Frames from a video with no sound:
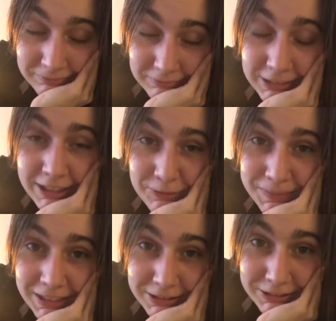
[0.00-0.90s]
Now
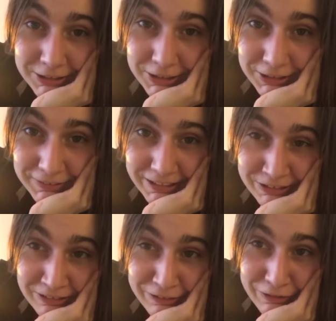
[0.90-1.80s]
back to your
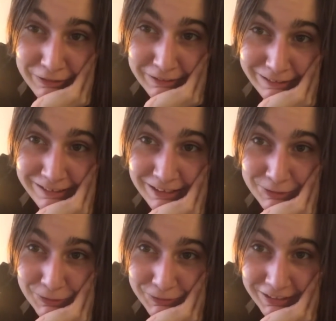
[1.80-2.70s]
regularly
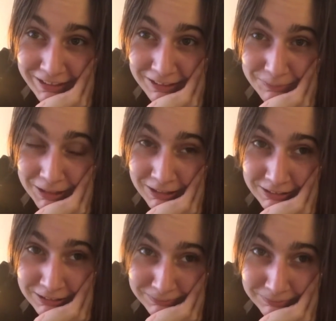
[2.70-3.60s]
scheduled reading vlog.